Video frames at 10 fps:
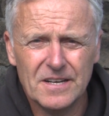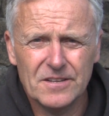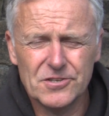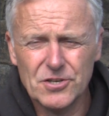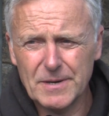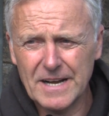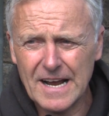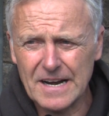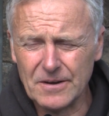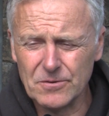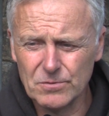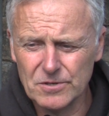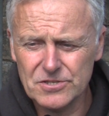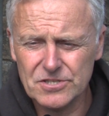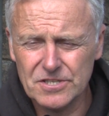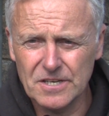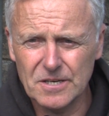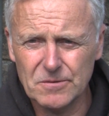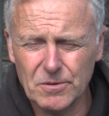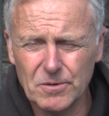The job in hand was
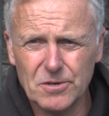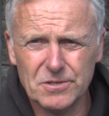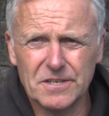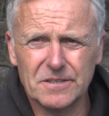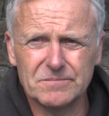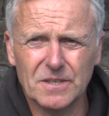we were cutting